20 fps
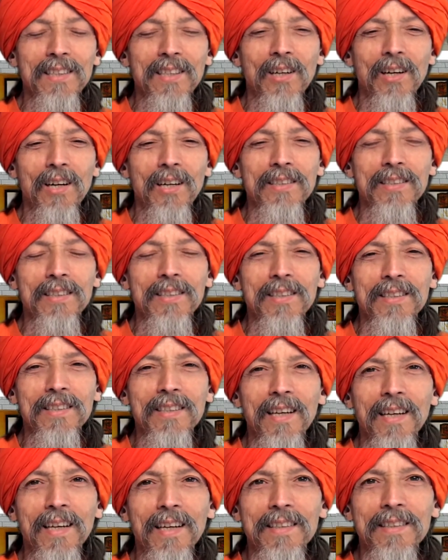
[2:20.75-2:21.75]
God
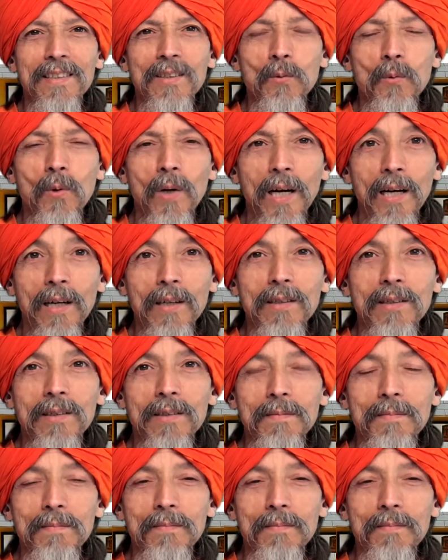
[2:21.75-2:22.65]
said, well,